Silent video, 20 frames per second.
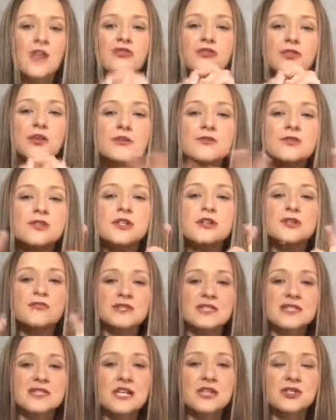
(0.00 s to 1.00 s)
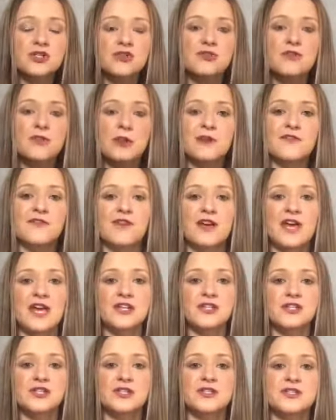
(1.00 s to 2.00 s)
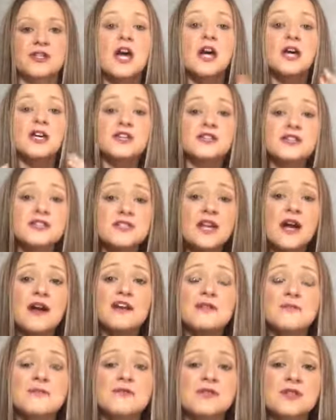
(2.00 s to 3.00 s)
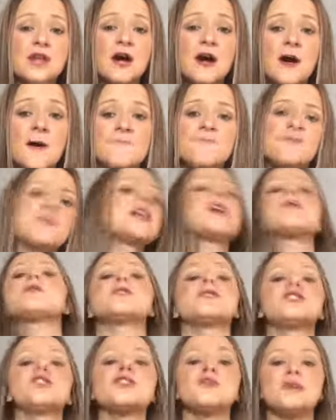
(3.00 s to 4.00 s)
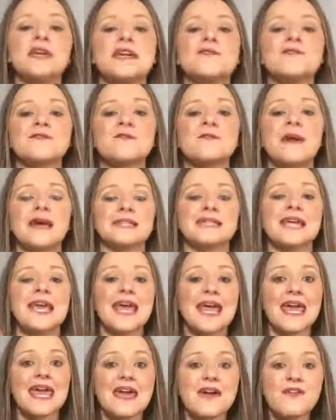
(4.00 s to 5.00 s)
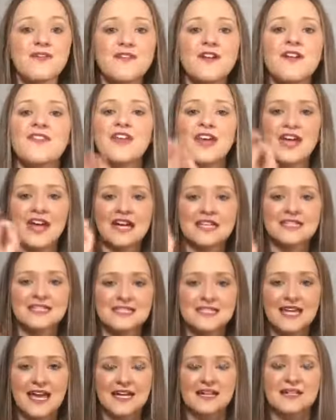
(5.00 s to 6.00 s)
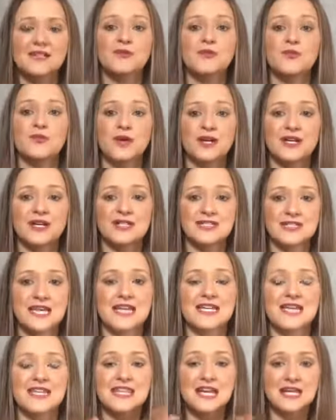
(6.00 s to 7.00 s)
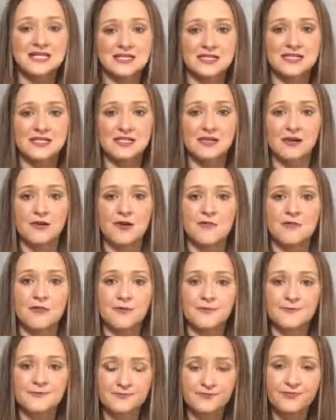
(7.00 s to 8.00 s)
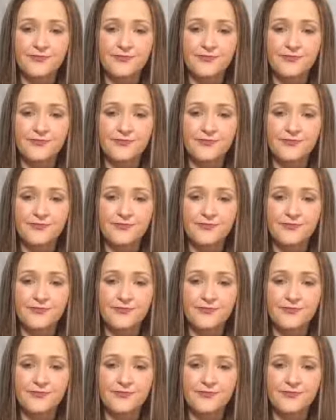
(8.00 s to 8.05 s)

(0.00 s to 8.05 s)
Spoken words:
Those are your essential qualifications. Your desirables are they would do even better if they had X, Y, Z. That's desirable.